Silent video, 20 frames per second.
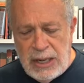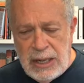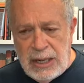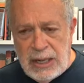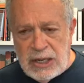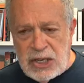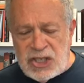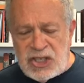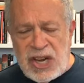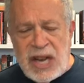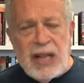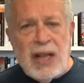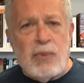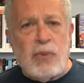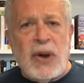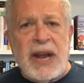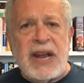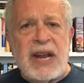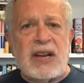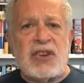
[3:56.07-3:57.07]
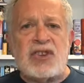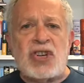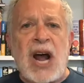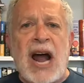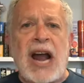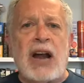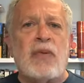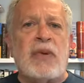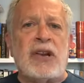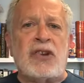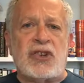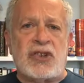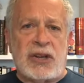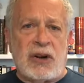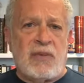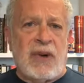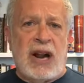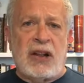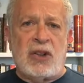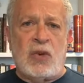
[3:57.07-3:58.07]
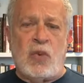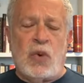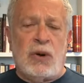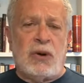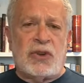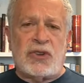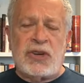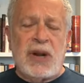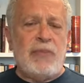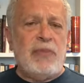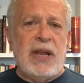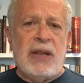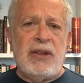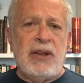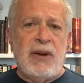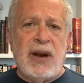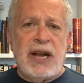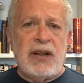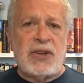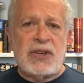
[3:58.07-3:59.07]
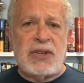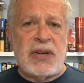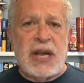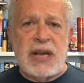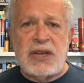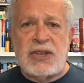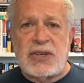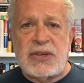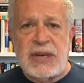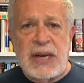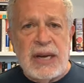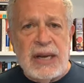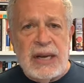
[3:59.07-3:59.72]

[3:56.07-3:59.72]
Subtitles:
Celebrating tyrants around the world, something the United States